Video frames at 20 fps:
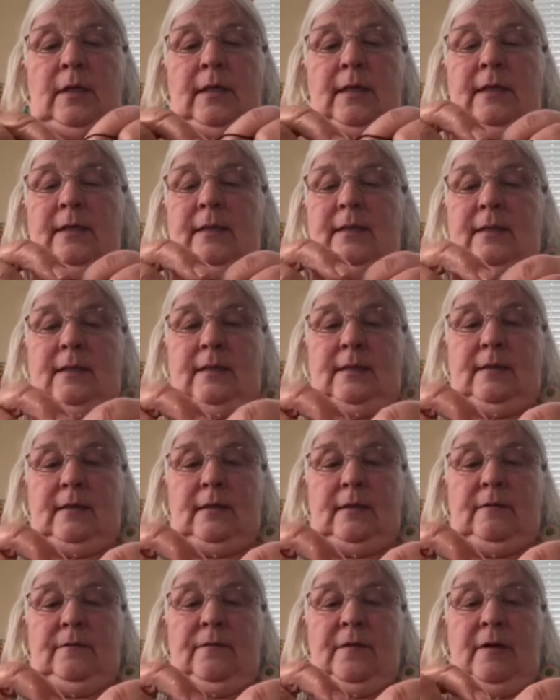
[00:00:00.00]
it's
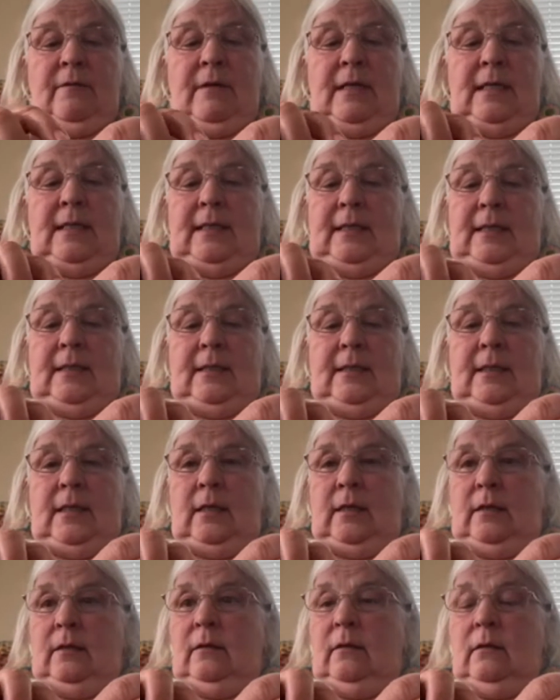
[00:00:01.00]
very
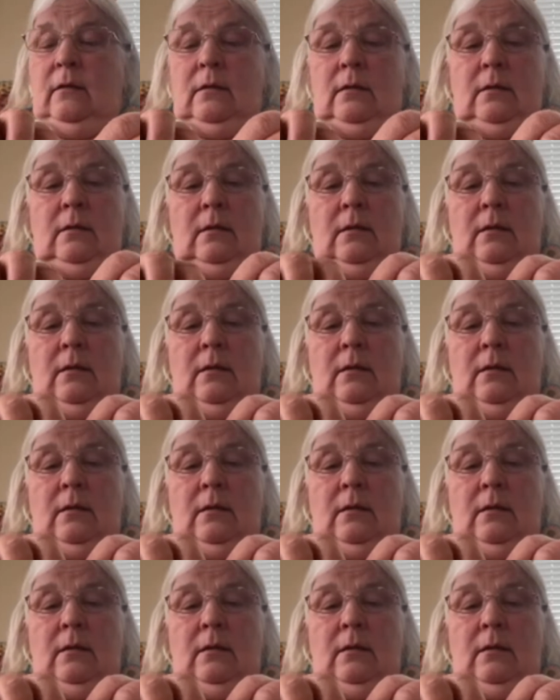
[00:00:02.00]
detailed